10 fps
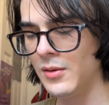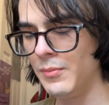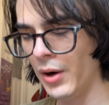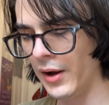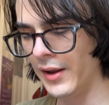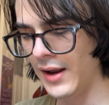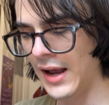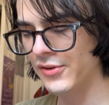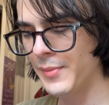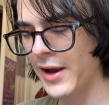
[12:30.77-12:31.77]
But,
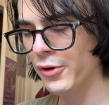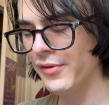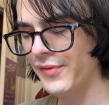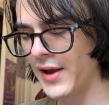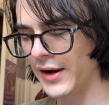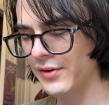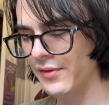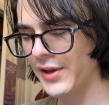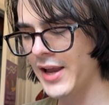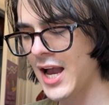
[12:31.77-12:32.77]
as a matter of fact,
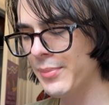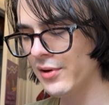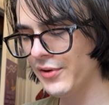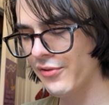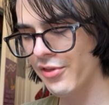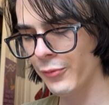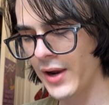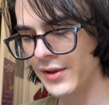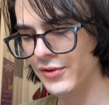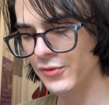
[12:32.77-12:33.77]
the capitalist
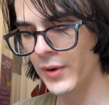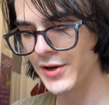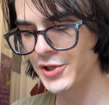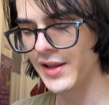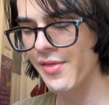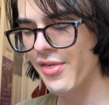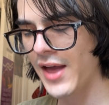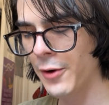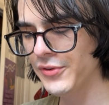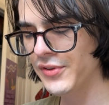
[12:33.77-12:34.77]
threads which in
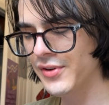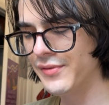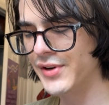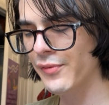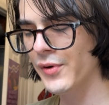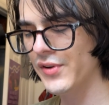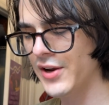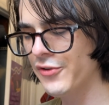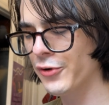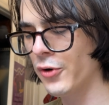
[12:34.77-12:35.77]
thousands of different
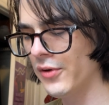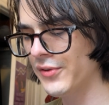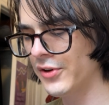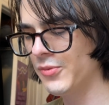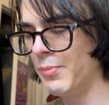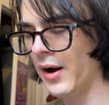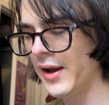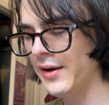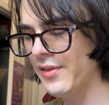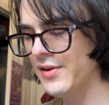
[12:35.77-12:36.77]
intercrossings
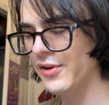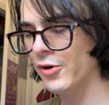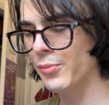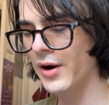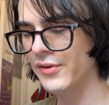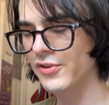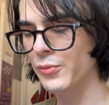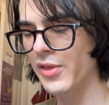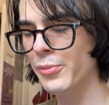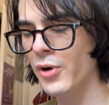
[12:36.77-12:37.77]
bind these enterprises
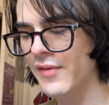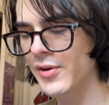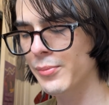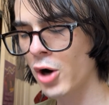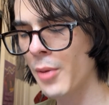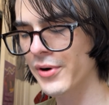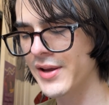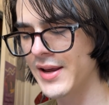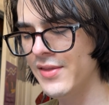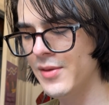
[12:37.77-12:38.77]
with private property
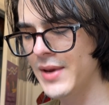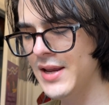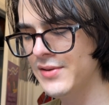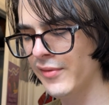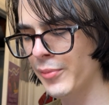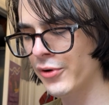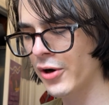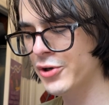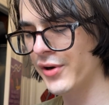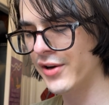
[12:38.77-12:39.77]
in the means of
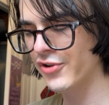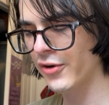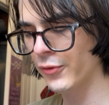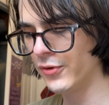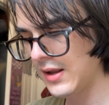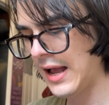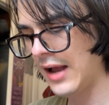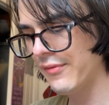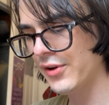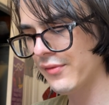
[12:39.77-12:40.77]
production in general,
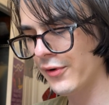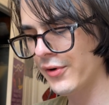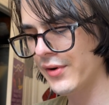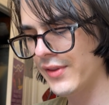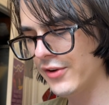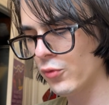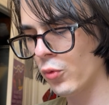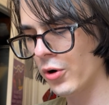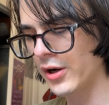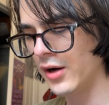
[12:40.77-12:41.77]
have converted this
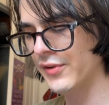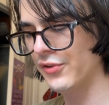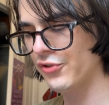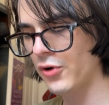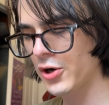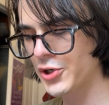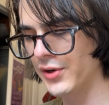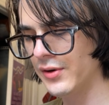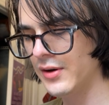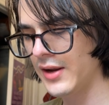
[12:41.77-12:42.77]
work of
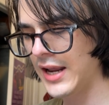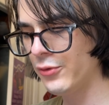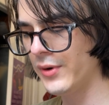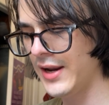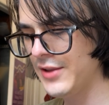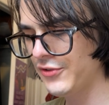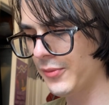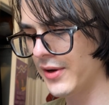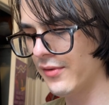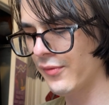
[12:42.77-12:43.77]
construction into an
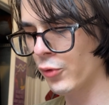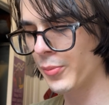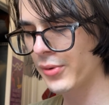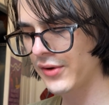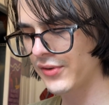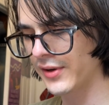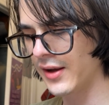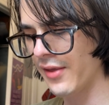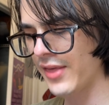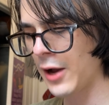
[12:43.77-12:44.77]
instrument for oppressing
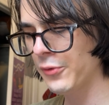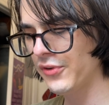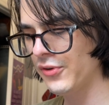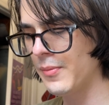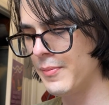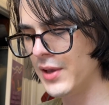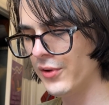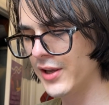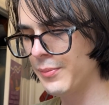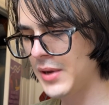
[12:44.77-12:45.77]
1,000
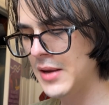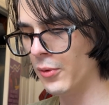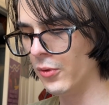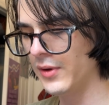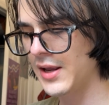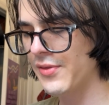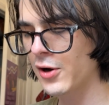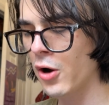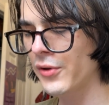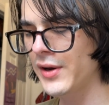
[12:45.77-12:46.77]
million people in the
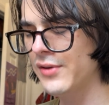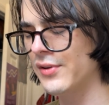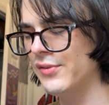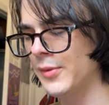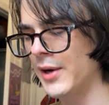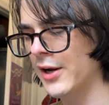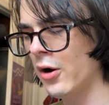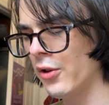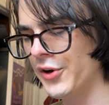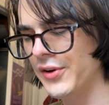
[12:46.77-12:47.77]
colonies and
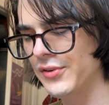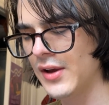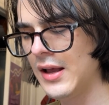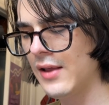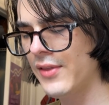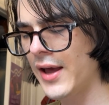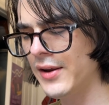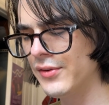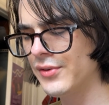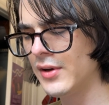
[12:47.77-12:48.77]
semi-colonies, that
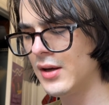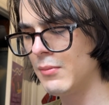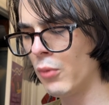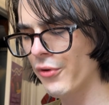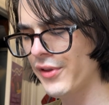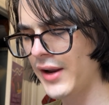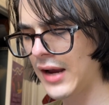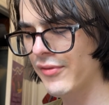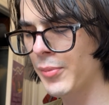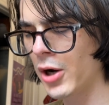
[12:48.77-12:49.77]
is, more than
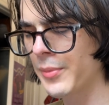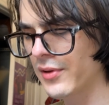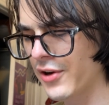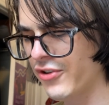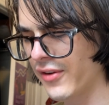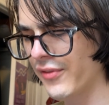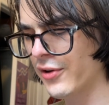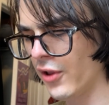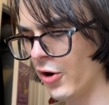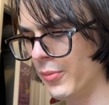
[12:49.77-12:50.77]
half the population of the
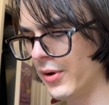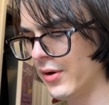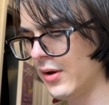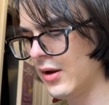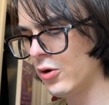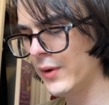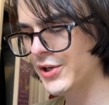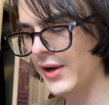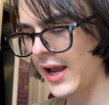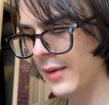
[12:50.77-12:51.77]
globe, which
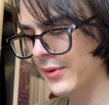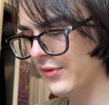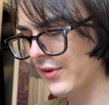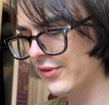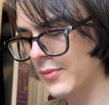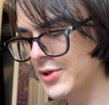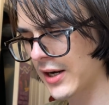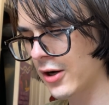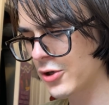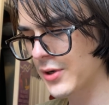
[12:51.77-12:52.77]
inhabits the subject
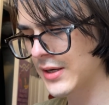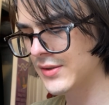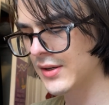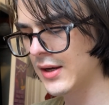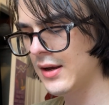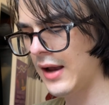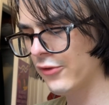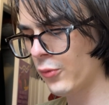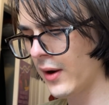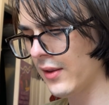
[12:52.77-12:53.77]
countries, as
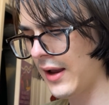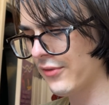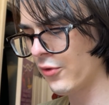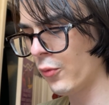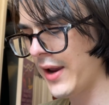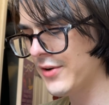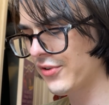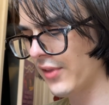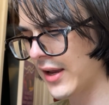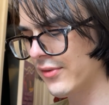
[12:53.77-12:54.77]
well as the wage
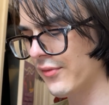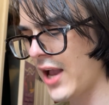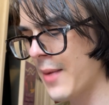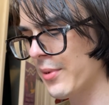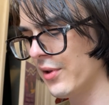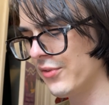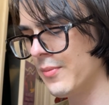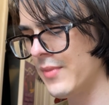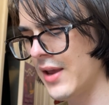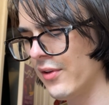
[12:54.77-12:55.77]
slaves of
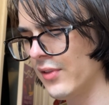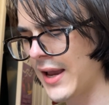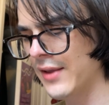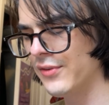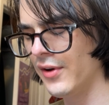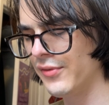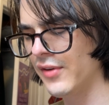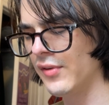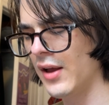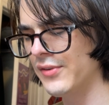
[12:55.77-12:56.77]
capitalism in the lands of
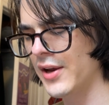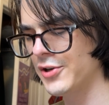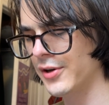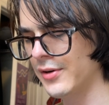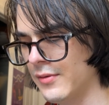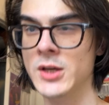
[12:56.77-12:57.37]
civilization.